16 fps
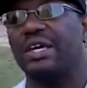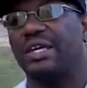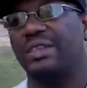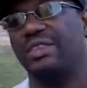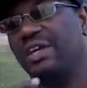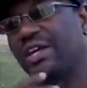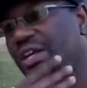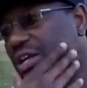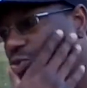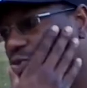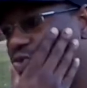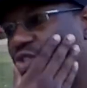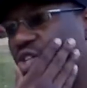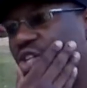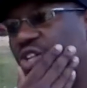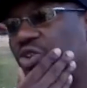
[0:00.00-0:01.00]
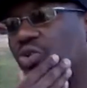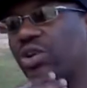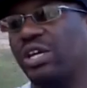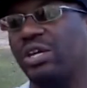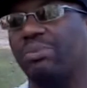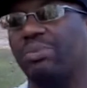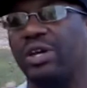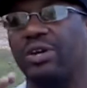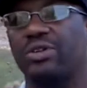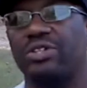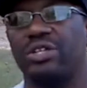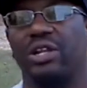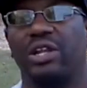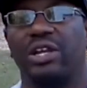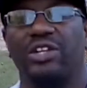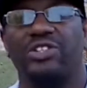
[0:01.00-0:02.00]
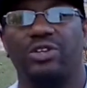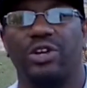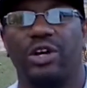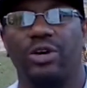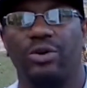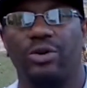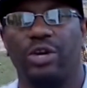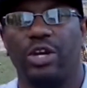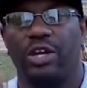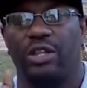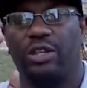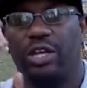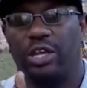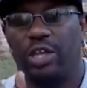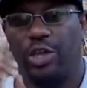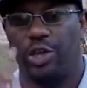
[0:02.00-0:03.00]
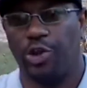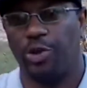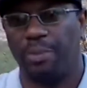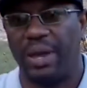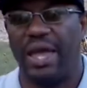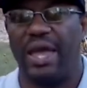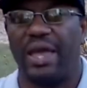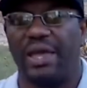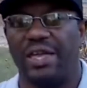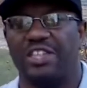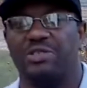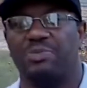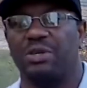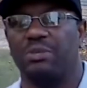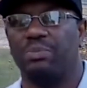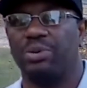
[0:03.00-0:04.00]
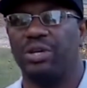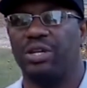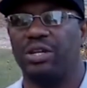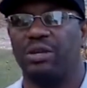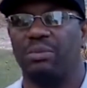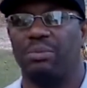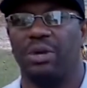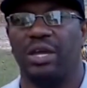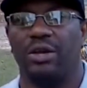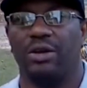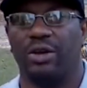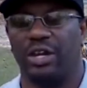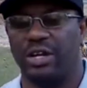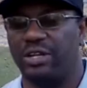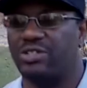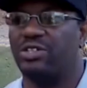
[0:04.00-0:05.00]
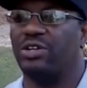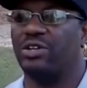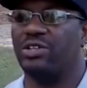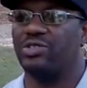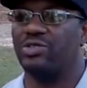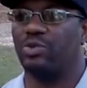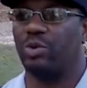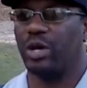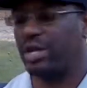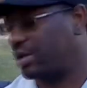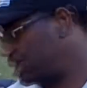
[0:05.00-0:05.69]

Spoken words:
Then it will send you an email to let you know that your bag has been put in the mail and it's on its way.